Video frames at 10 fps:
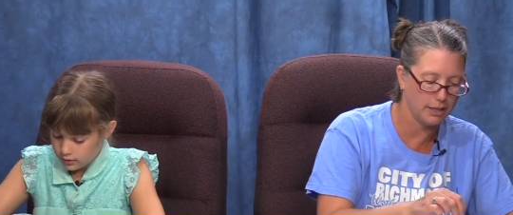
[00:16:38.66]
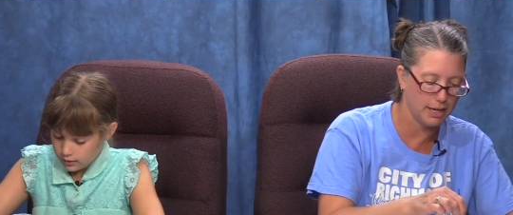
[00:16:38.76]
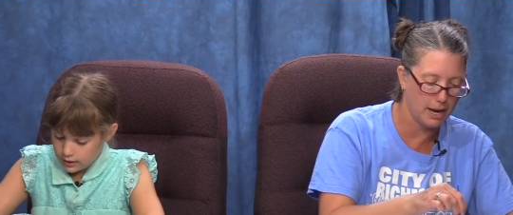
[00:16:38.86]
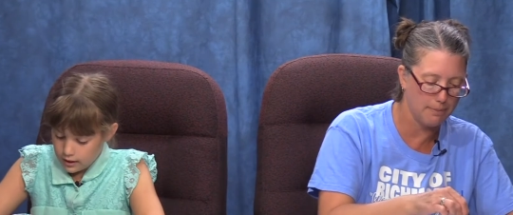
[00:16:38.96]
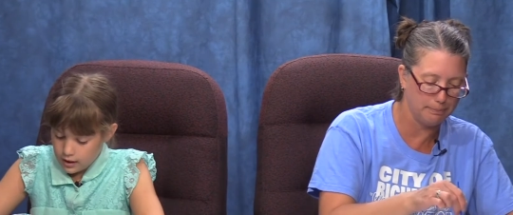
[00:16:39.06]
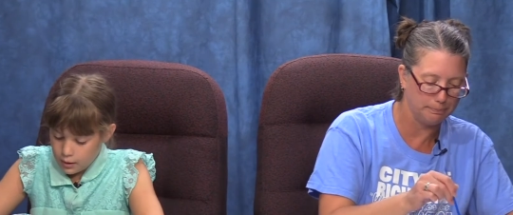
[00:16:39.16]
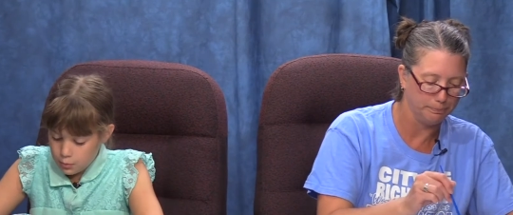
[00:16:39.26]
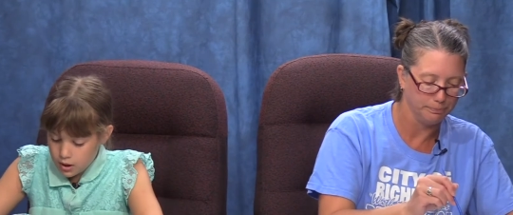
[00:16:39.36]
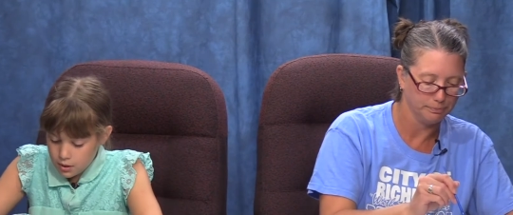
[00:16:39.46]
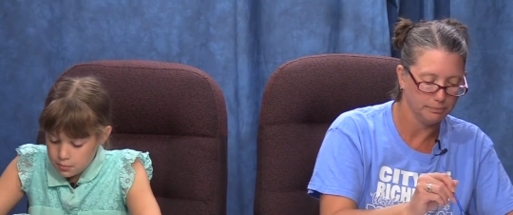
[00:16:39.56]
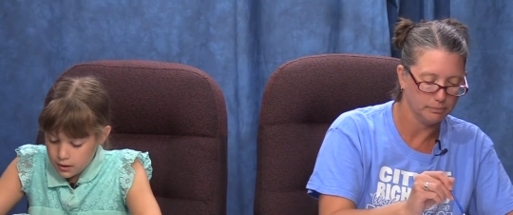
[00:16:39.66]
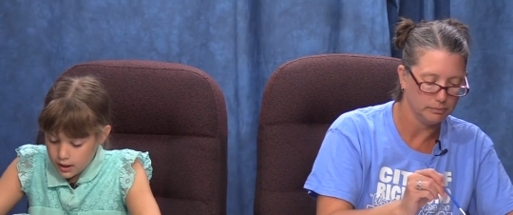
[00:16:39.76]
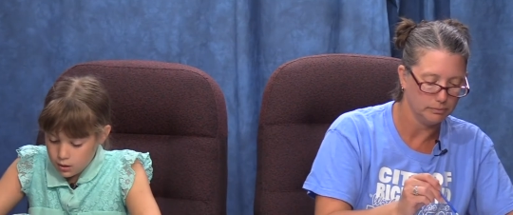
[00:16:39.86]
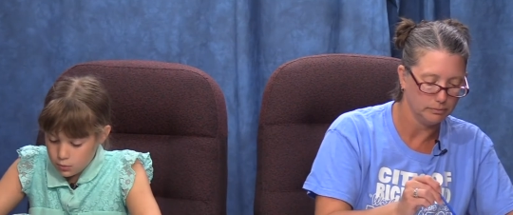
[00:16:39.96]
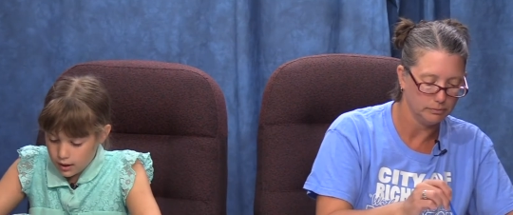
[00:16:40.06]
Speaker 1: yep.
Speaker 2: I'm going to
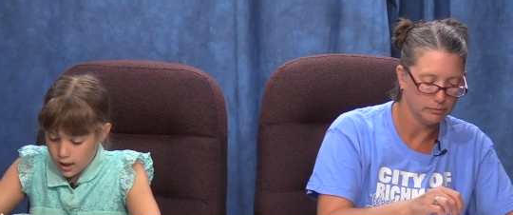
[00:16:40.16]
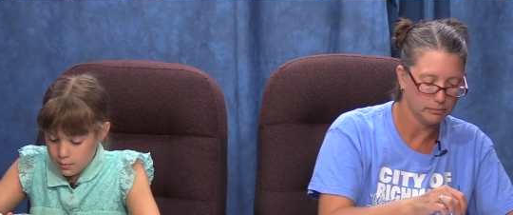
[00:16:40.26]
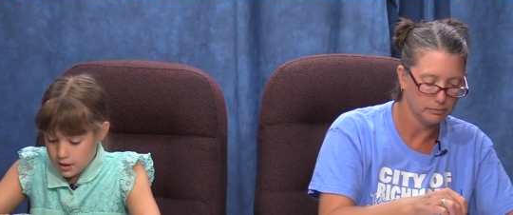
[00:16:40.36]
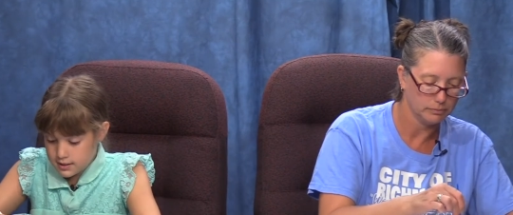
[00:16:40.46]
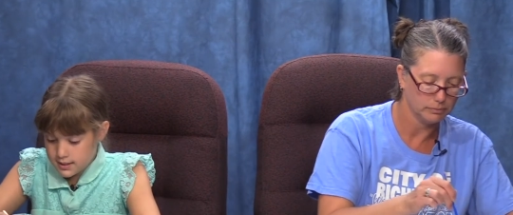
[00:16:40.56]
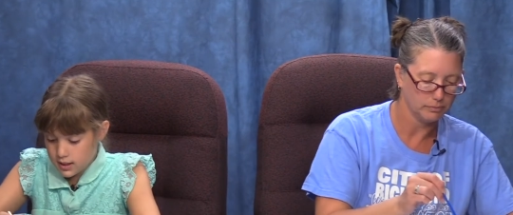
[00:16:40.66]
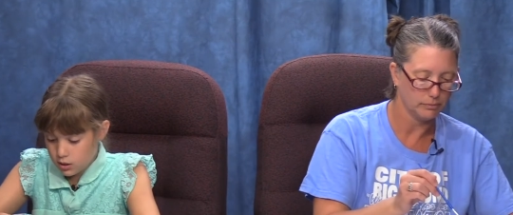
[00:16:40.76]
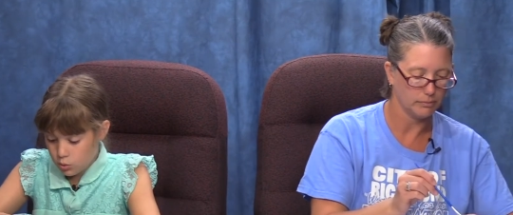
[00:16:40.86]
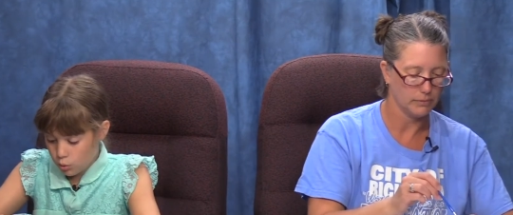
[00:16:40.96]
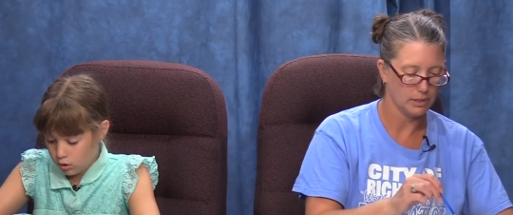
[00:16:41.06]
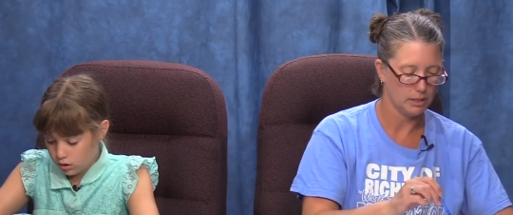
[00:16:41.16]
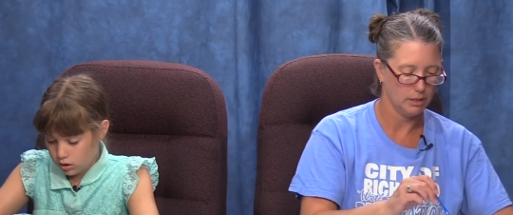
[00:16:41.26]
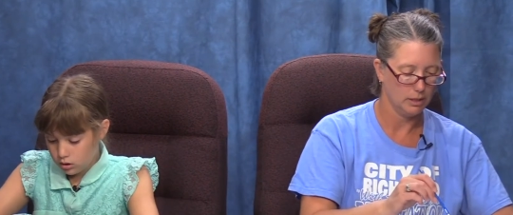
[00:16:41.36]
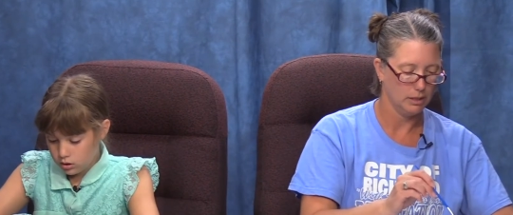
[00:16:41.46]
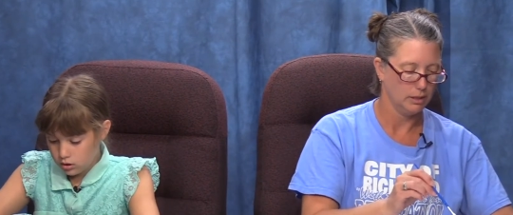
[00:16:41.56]
begin working on my sea
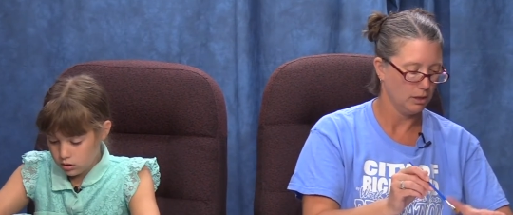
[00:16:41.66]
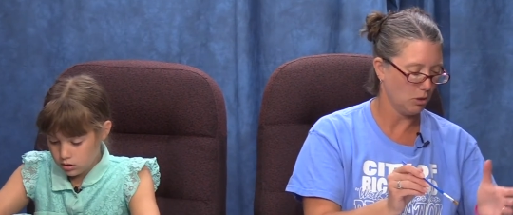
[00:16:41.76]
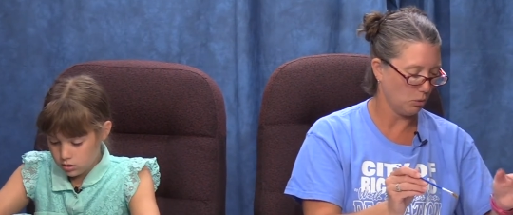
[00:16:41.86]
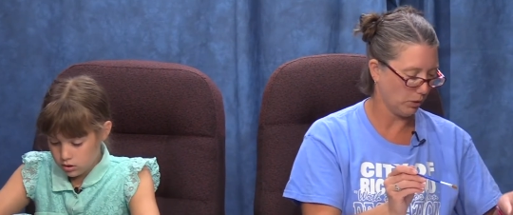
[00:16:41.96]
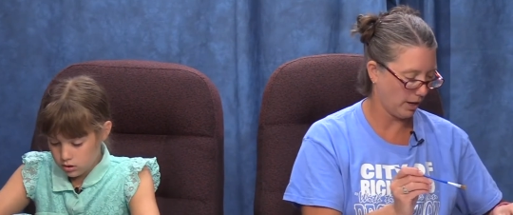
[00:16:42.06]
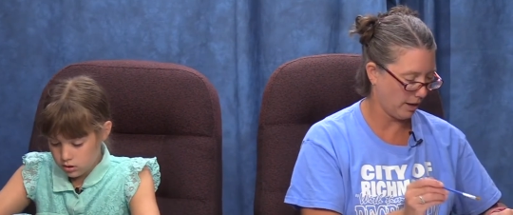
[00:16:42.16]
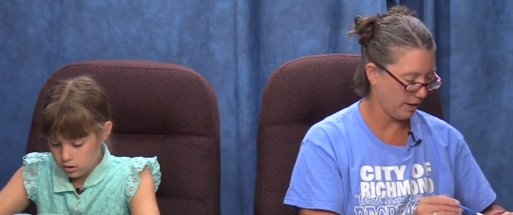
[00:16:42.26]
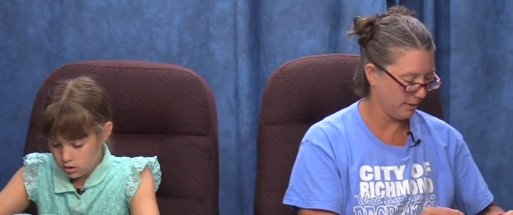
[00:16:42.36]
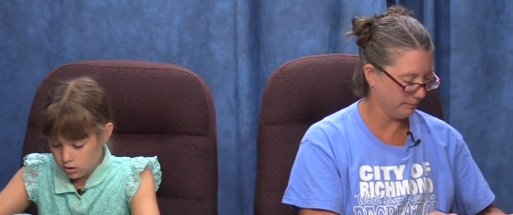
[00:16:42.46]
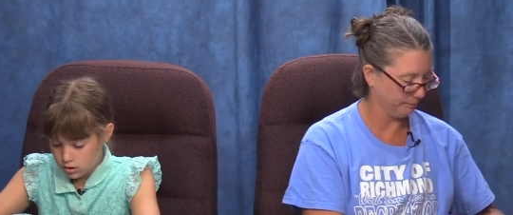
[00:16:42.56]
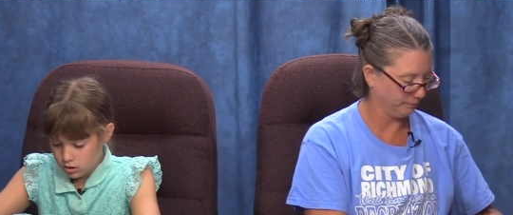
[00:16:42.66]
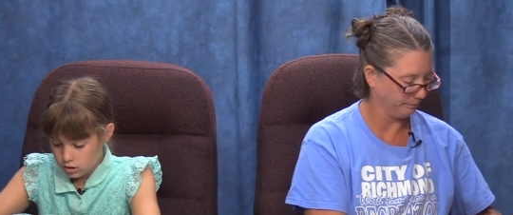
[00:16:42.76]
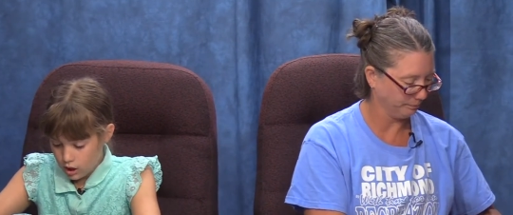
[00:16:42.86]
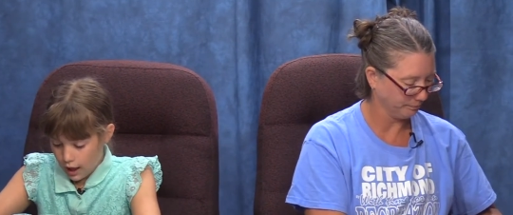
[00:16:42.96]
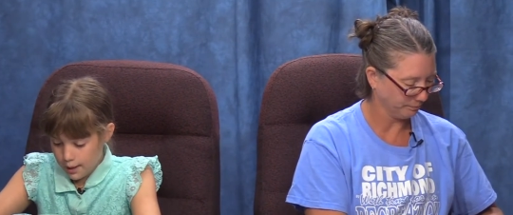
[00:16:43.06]
coral.
Speaker 1: Okay.
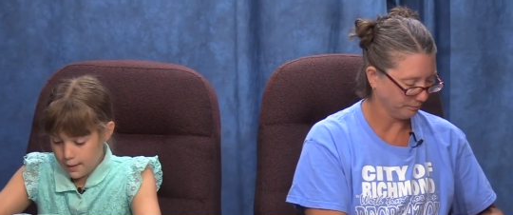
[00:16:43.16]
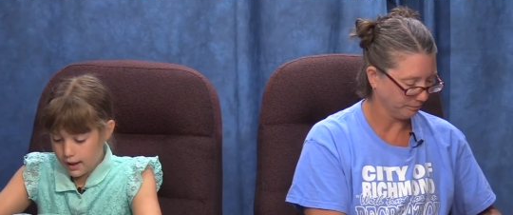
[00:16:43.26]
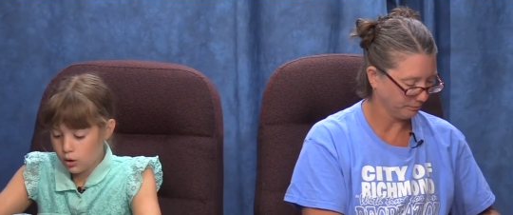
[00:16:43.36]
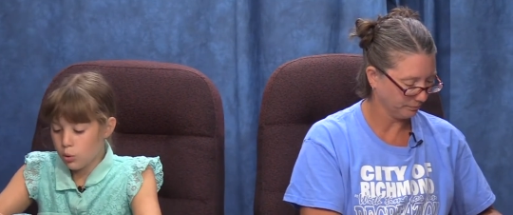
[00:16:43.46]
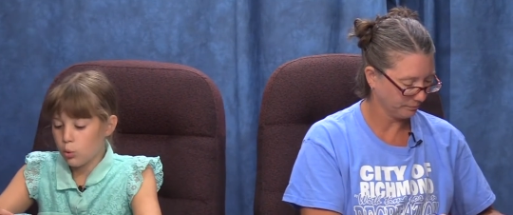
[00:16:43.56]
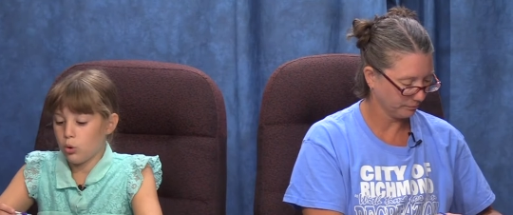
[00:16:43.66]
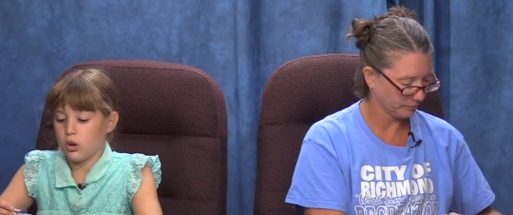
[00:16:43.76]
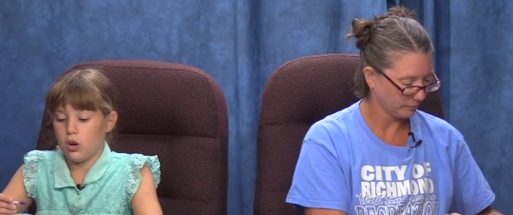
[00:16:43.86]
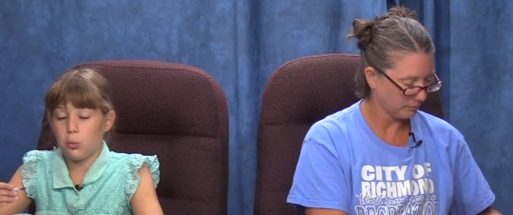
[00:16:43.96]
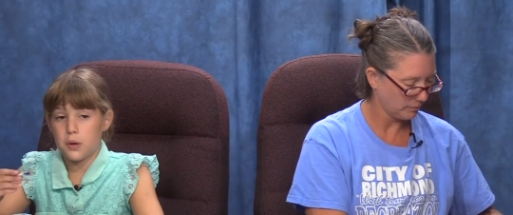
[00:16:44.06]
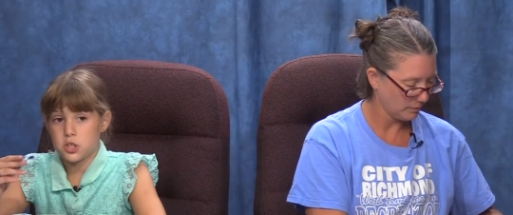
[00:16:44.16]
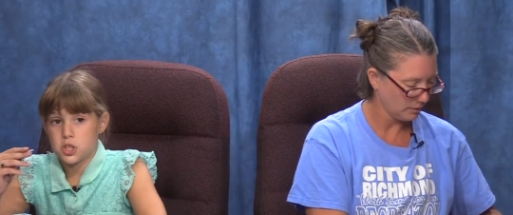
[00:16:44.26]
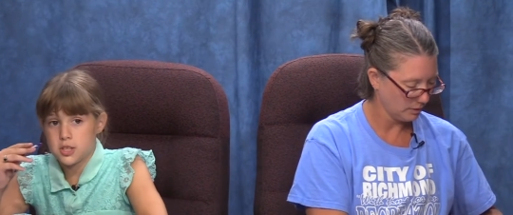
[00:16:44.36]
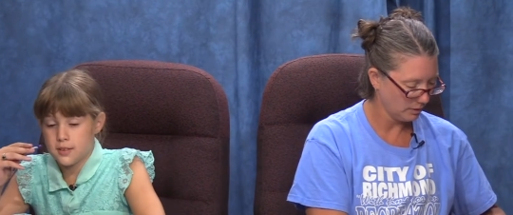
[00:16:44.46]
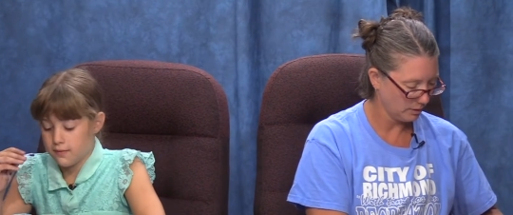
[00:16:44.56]
Speaker 2: I'm adding coral, which
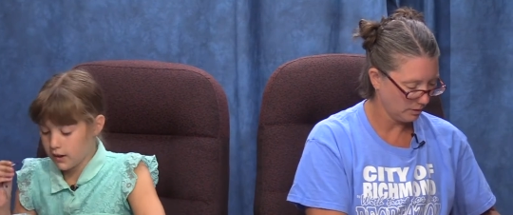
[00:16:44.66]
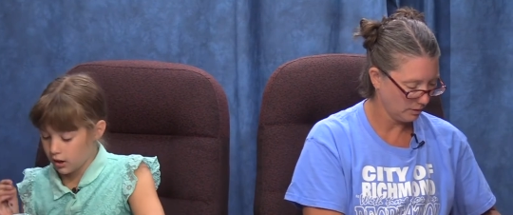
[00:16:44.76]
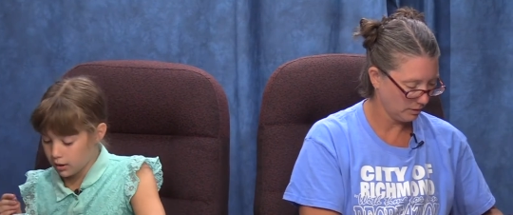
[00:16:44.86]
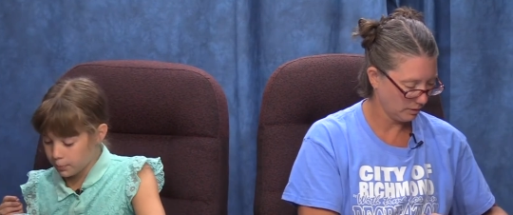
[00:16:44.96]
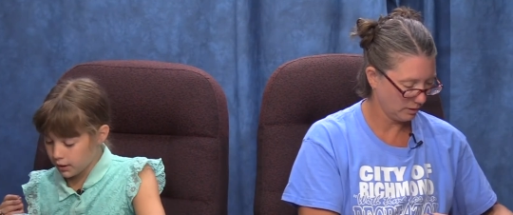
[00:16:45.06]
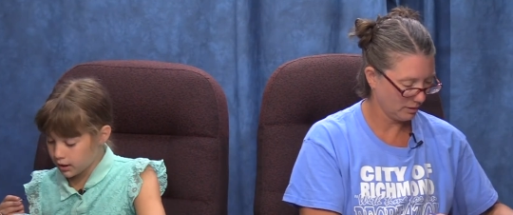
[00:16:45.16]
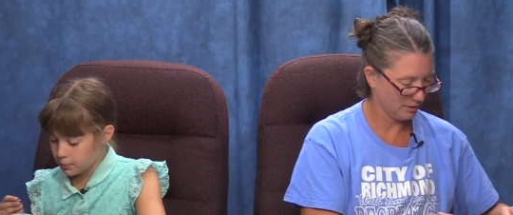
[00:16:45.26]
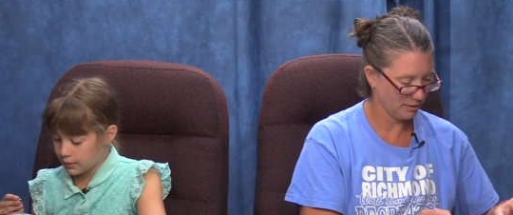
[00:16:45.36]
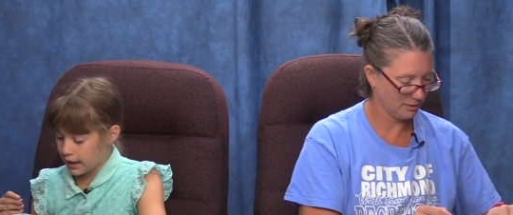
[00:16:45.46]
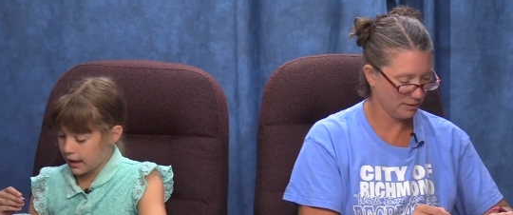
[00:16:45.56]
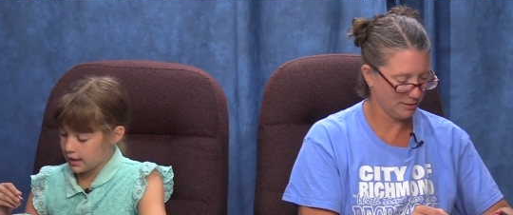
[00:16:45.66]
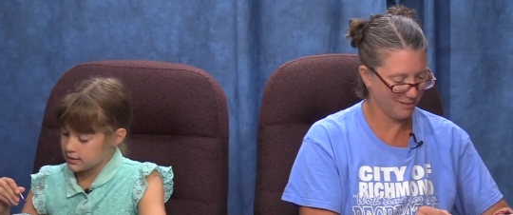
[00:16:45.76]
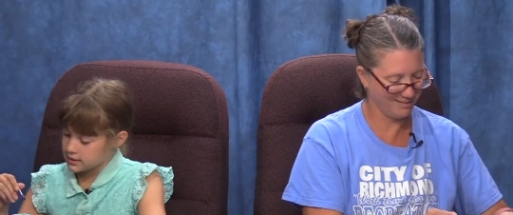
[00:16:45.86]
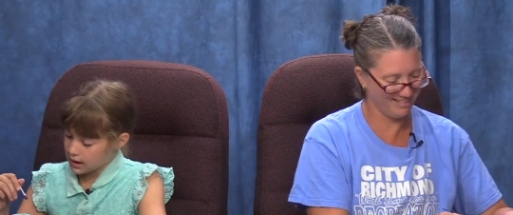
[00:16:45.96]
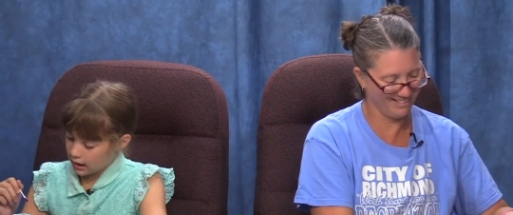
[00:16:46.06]
is a very pretty plant.